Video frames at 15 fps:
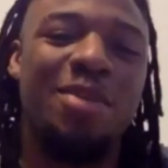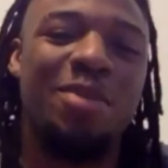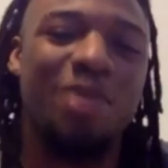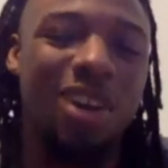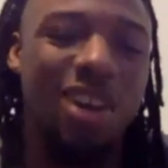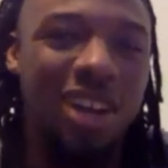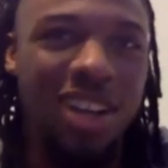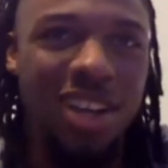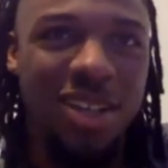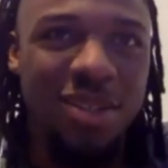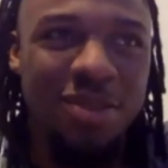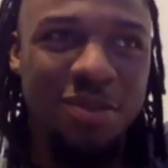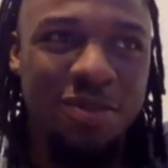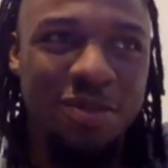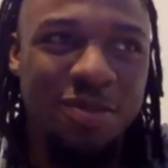LeBron
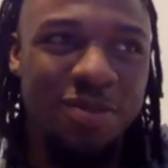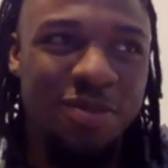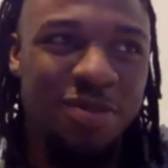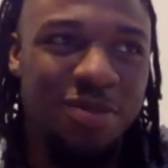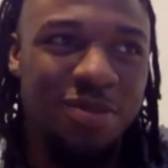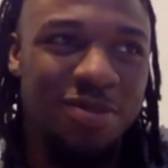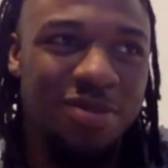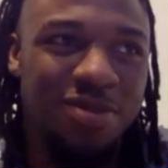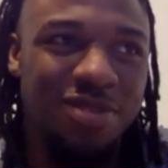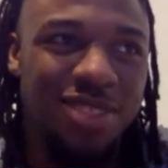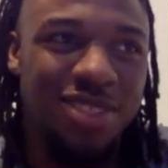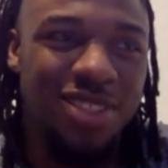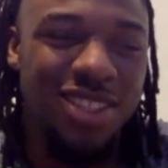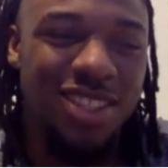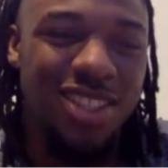
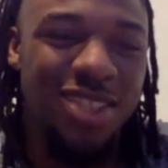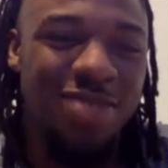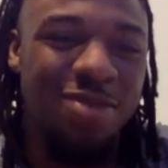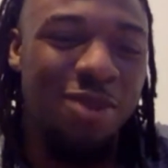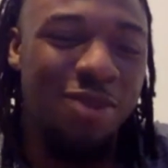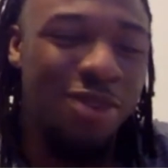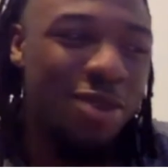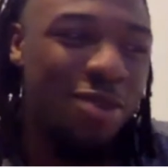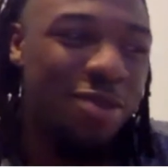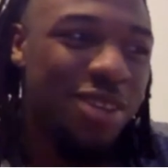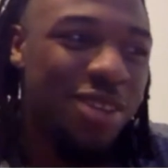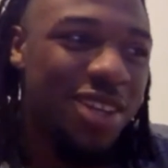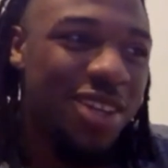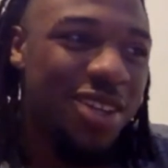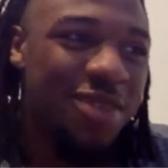because he's my favorite
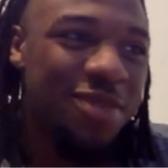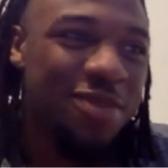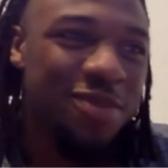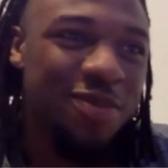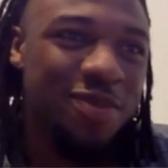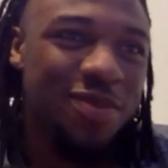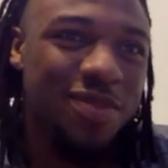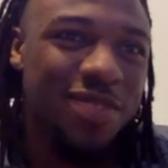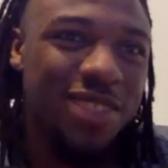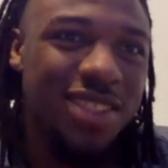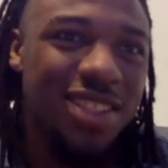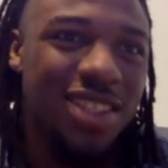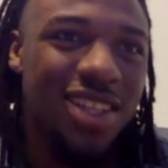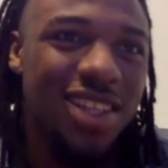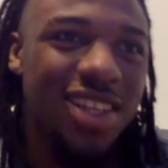player.
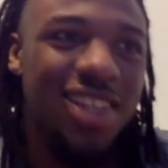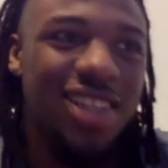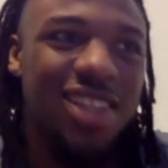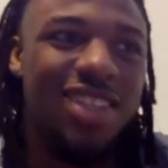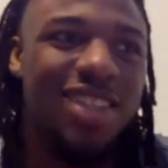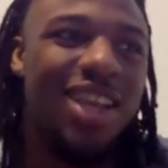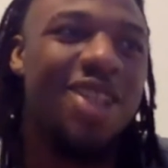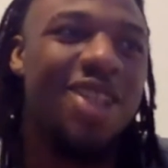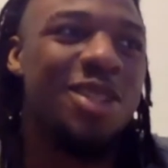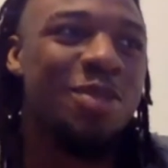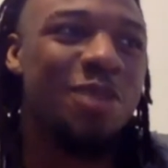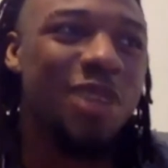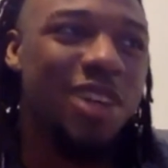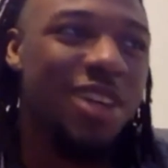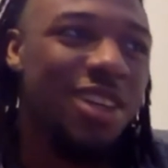Dave
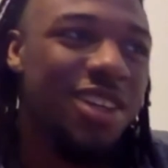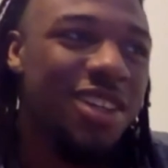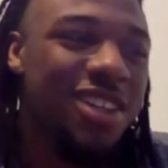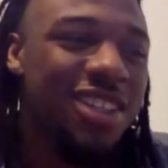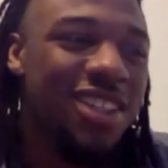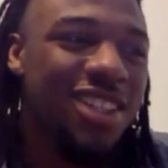Chappelle.